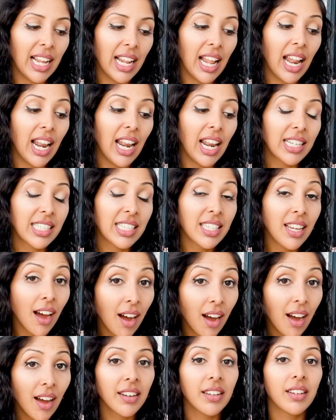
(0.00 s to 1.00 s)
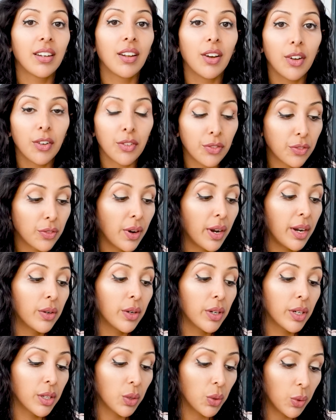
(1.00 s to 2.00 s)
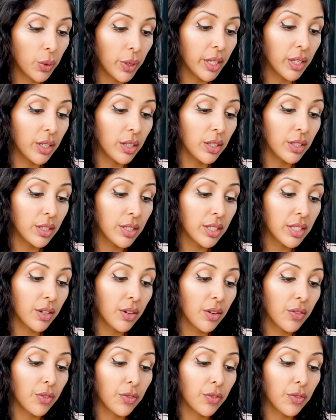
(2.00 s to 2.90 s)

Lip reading: a ton of fragrant oils,